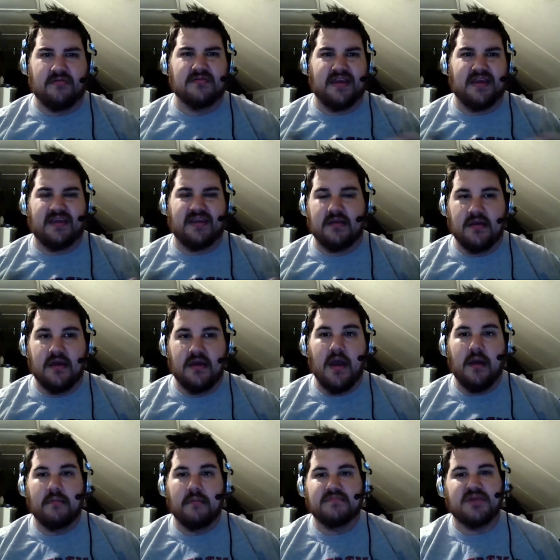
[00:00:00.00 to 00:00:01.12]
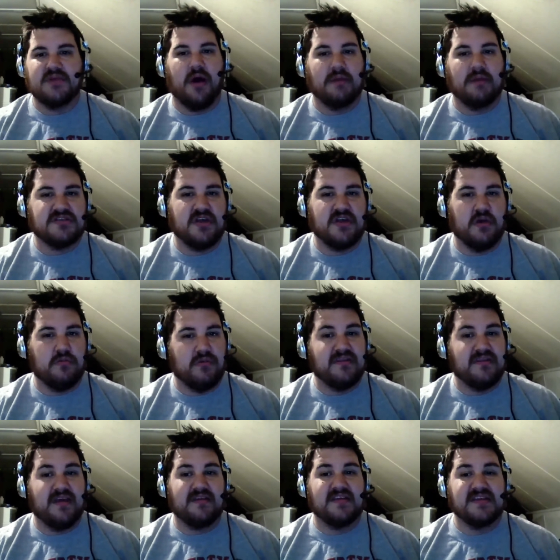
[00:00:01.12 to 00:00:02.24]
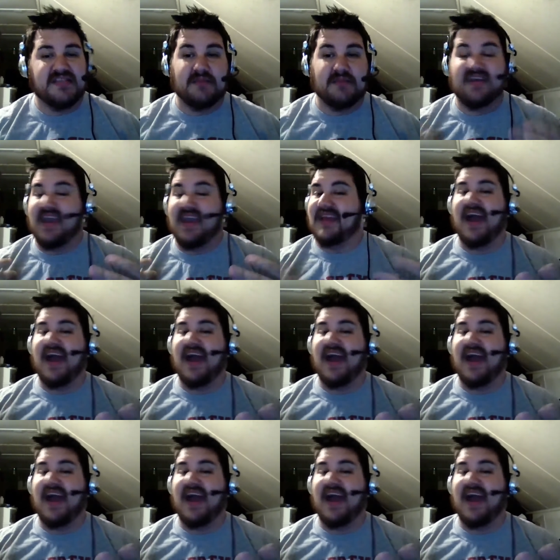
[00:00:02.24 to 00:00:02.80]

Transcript: Like, so I'm just going to run down these names again.